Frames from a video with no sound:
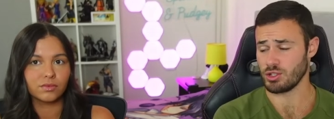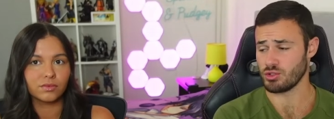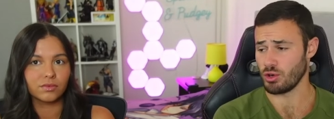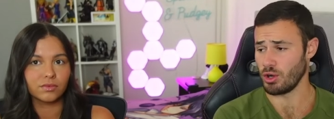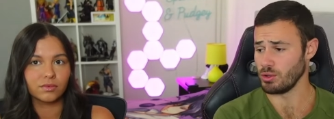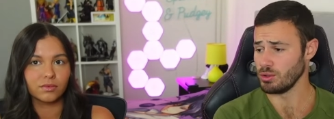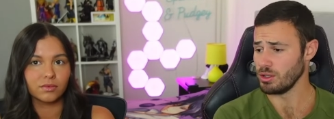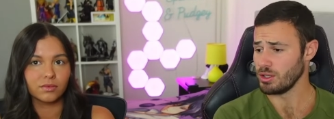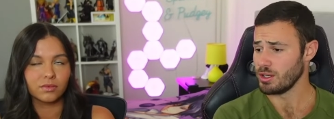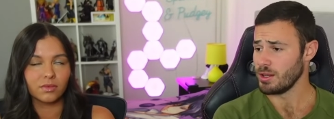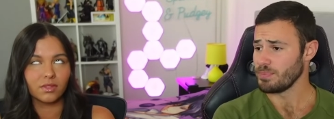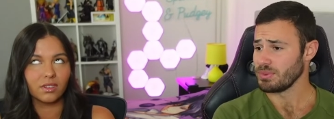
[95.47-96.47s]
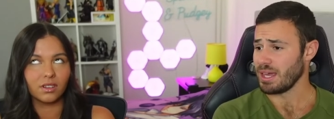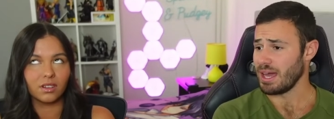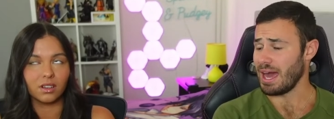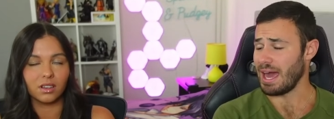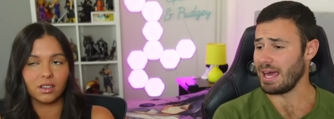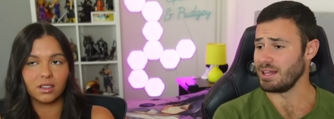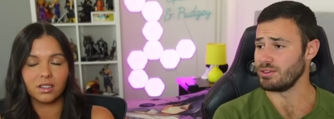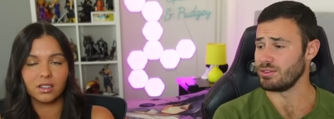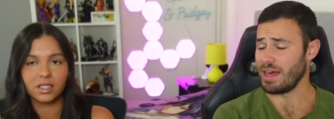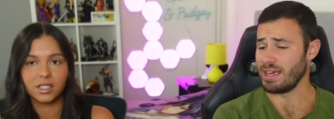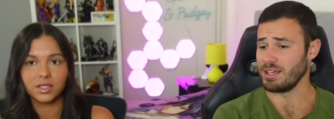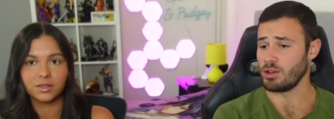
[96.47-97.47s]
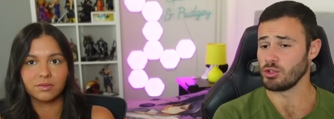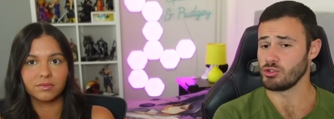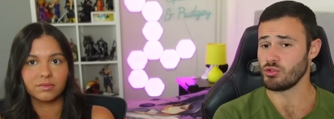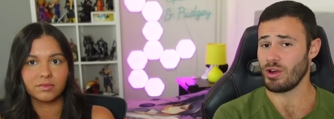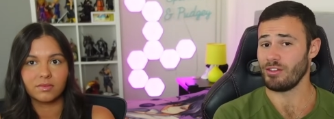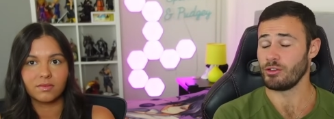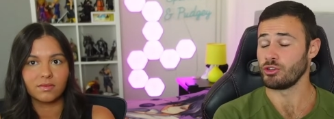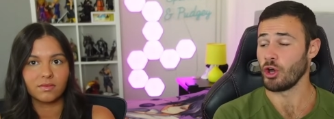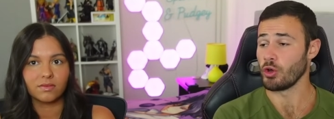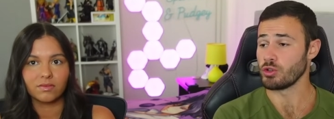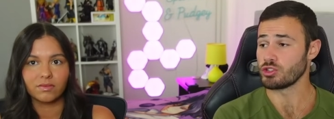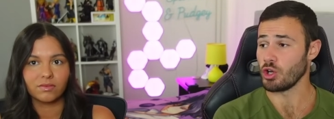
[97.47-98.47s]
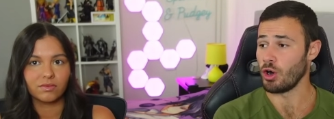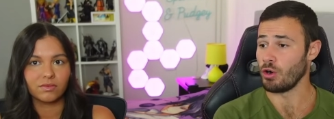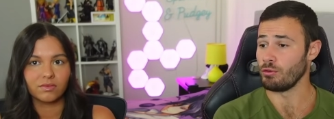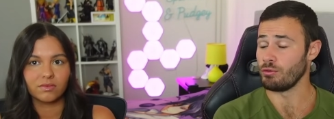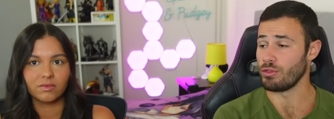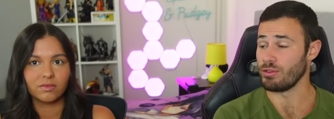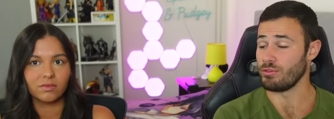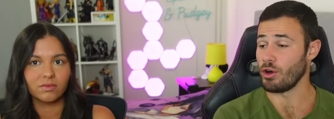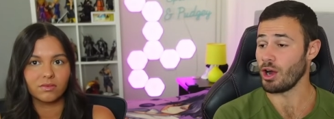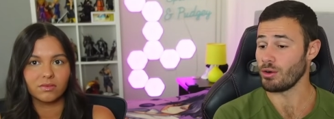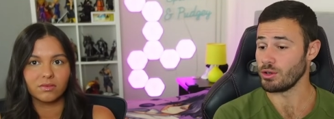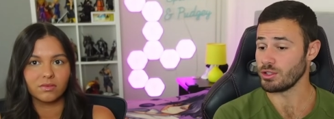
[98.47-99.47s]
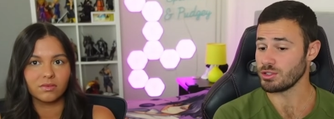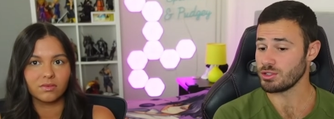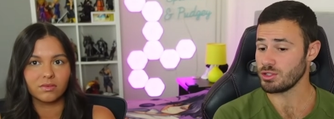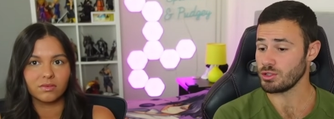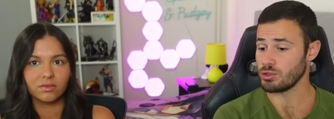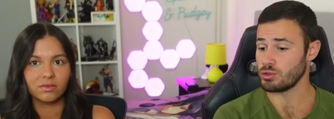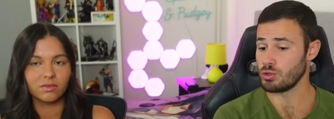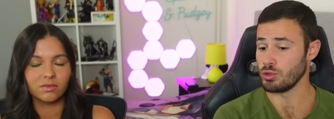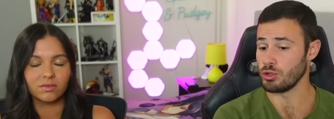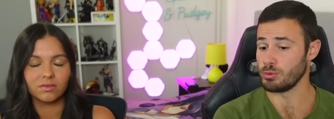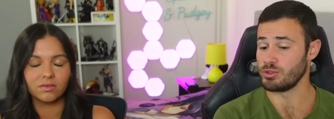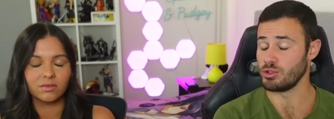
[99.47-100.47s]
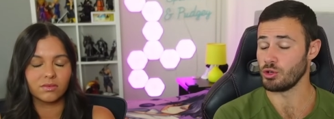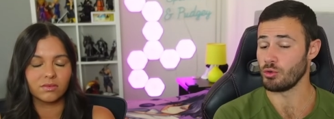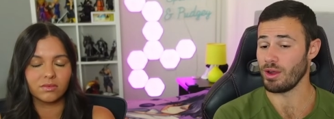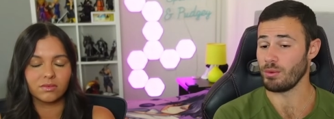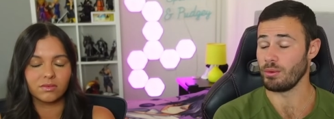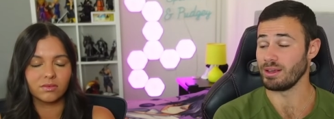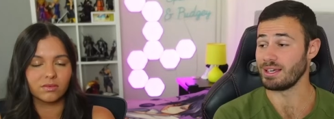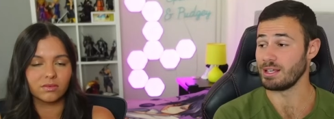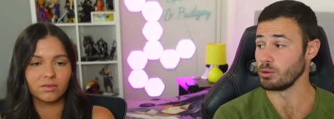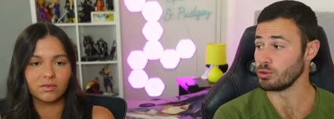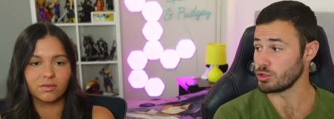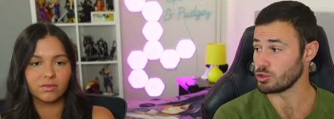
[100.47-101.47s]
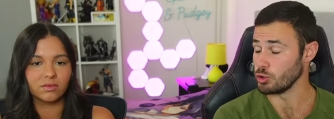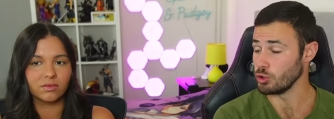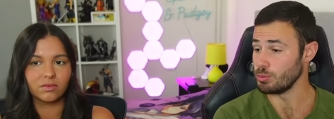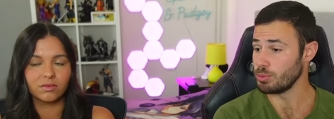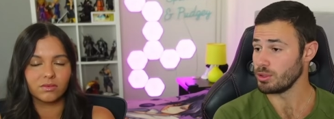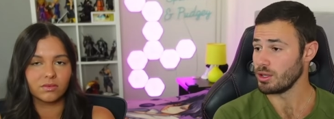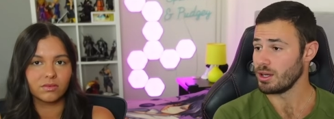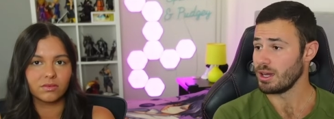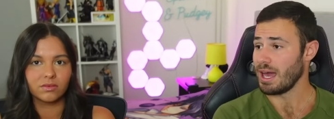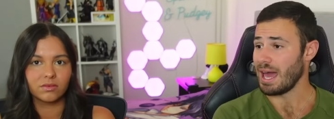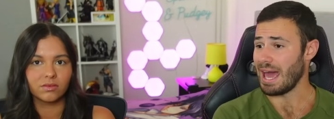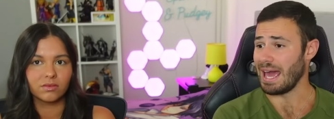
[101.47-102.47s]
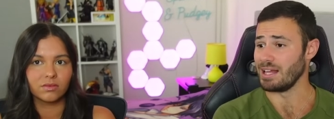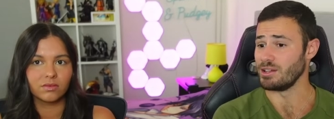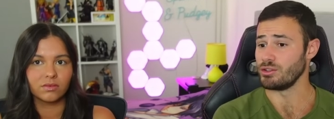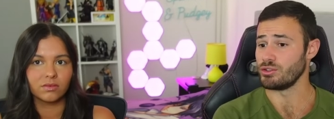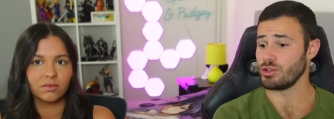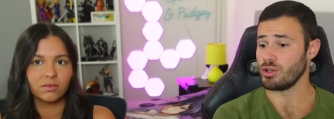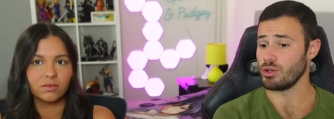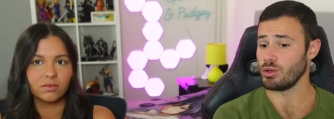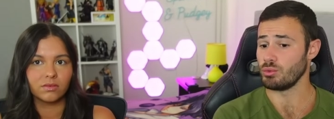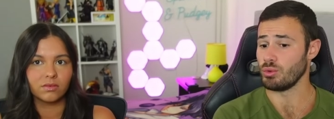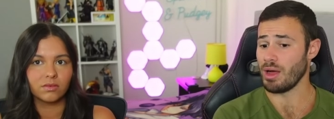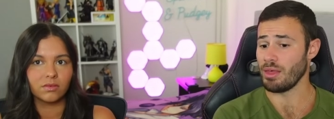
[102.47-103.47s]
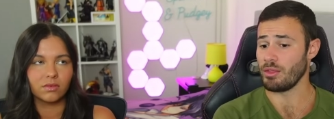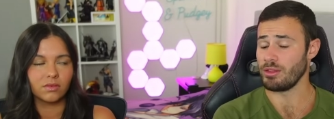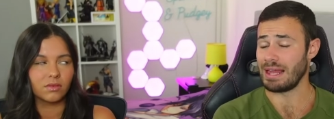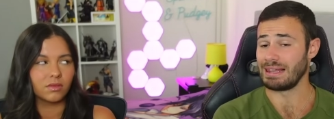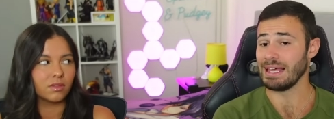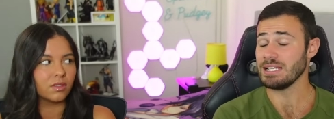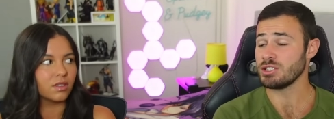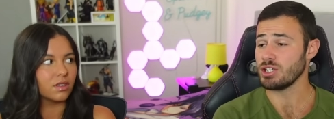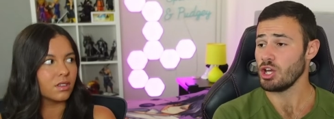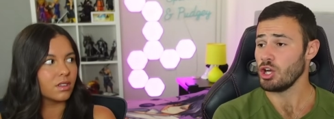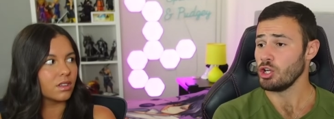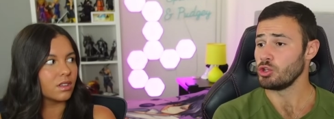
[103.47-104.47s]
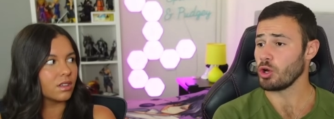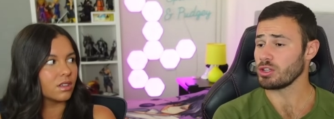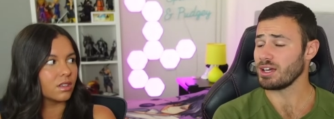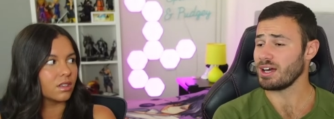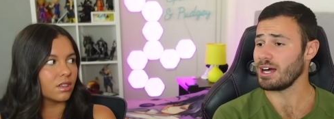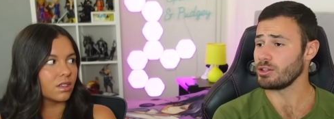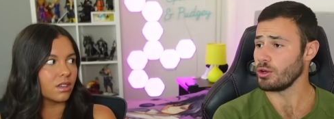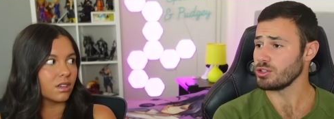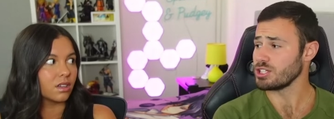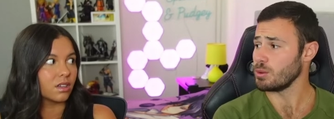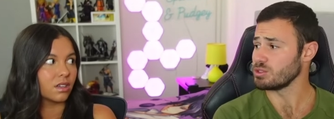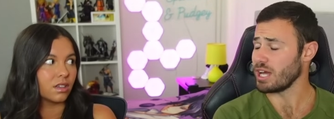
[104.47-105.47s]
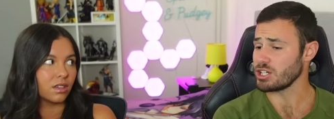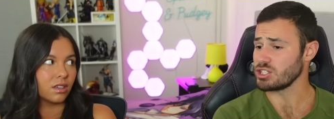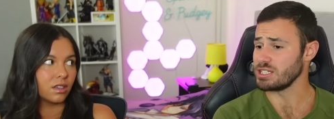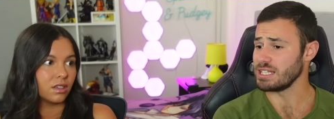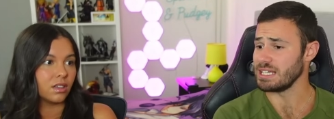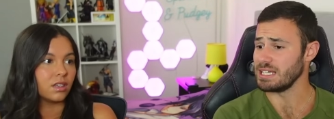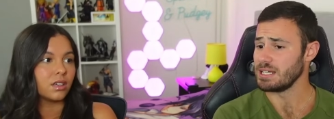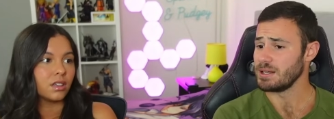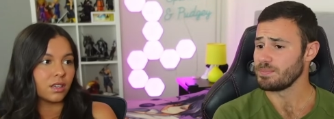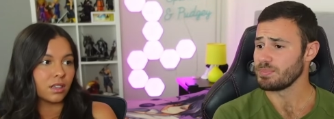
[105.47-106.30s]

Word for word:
Speaker 1: control. Ugh. And they concentrated the dose of the virus to the degree where it killed the soup. And rather than, at least Dr. Cardosa was actually,